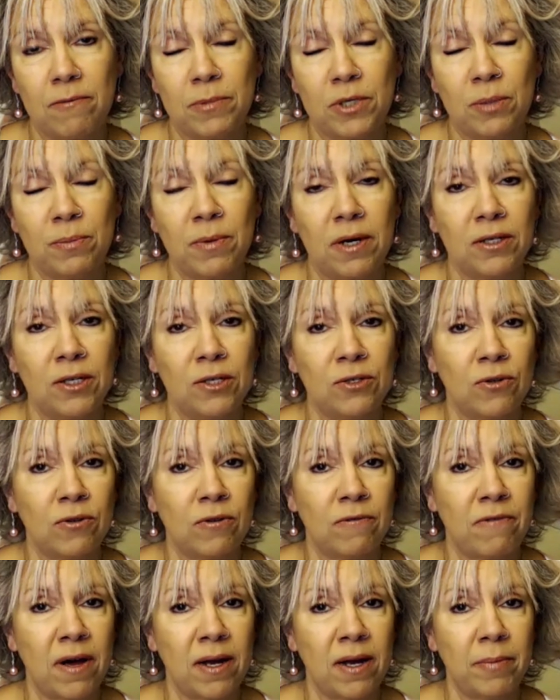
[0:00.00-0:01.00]
tomatoes on
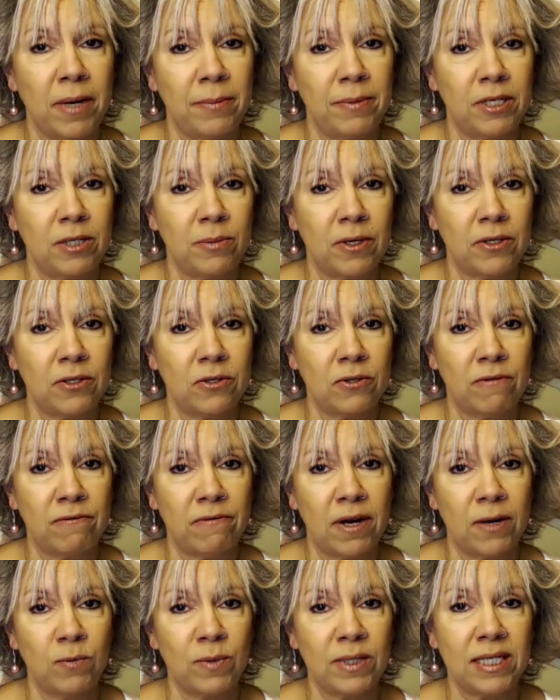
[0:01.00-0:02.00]
the vine, baby tomatoes on the
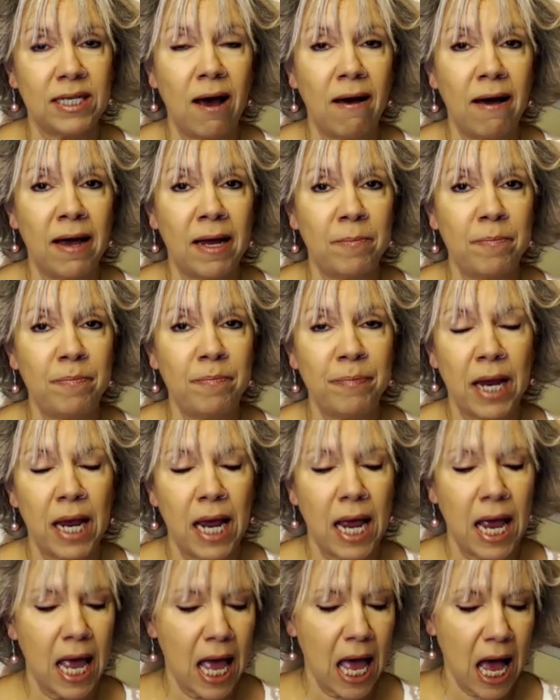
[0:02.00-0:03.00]
vine with thyme.
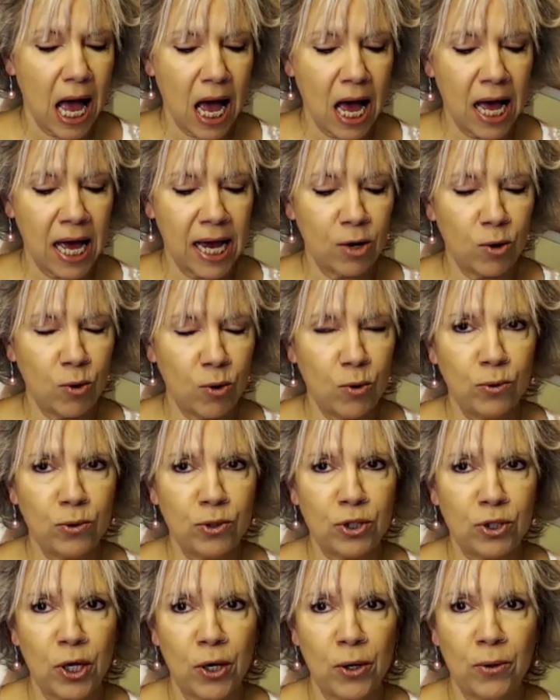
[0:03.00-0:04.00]
I
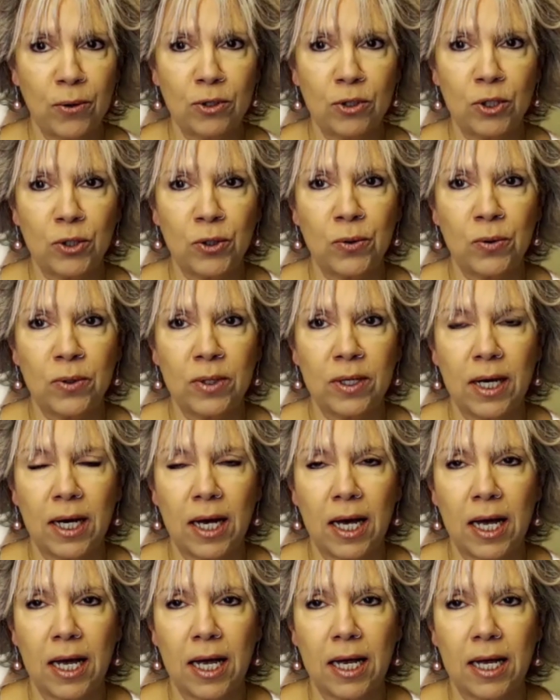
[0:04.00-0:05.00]
also do
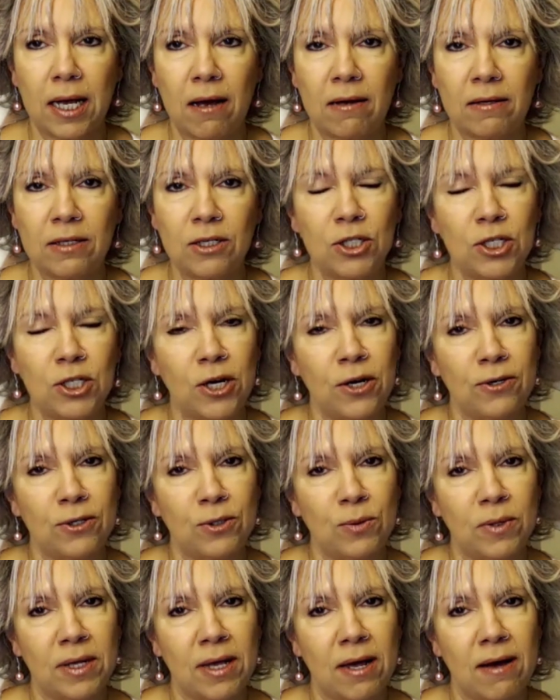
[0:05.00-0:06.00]

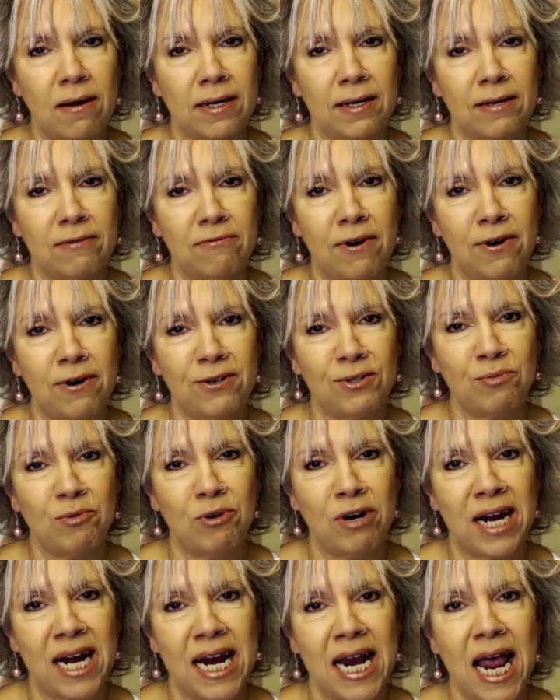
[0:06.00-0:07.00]
artichokes with garlic and
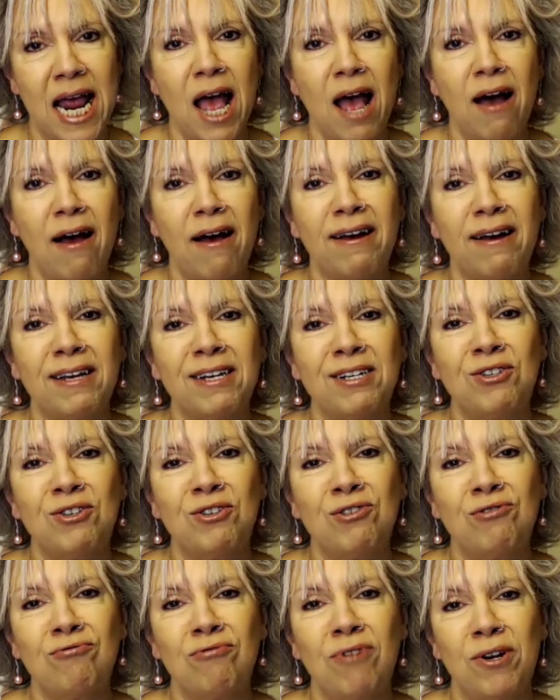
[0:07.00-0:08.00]
rosemary. I
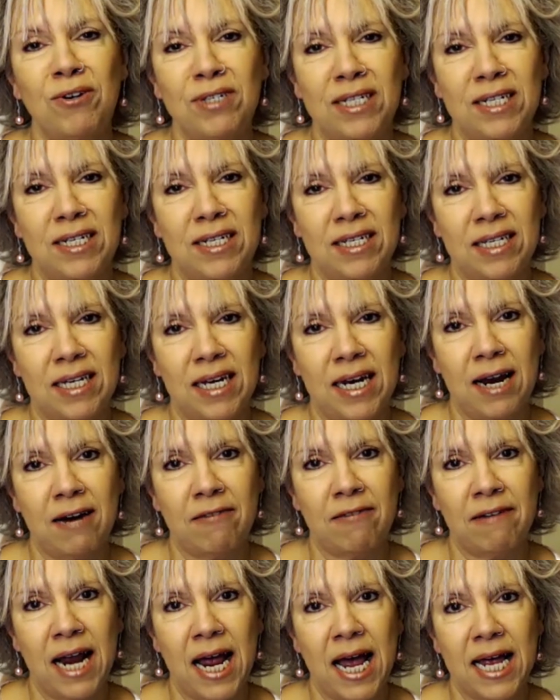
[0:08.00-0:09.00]
do roasted
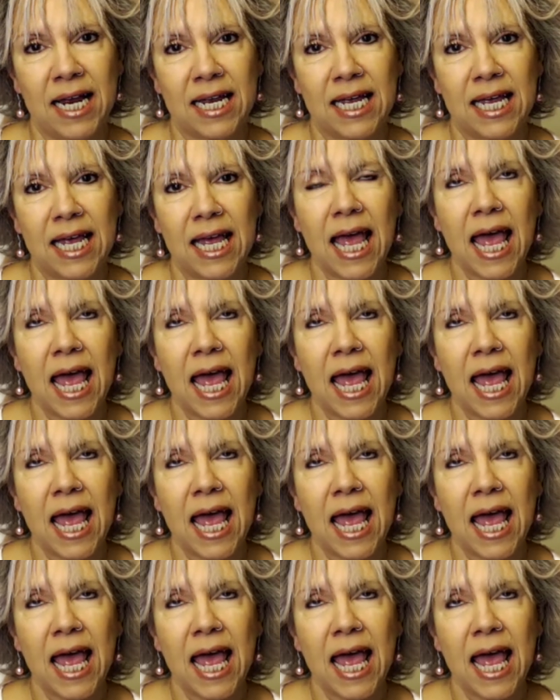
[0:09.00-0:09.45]
celeriac.